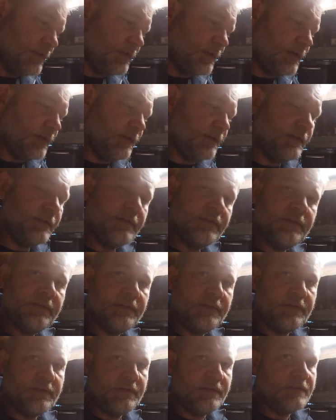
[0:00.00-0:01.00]
inside
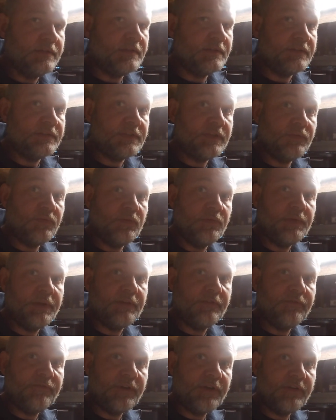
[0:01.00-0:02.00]
and see what we
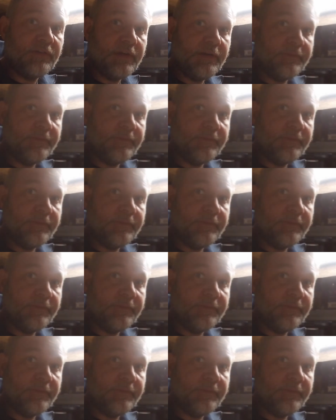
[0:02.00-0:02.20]
can figure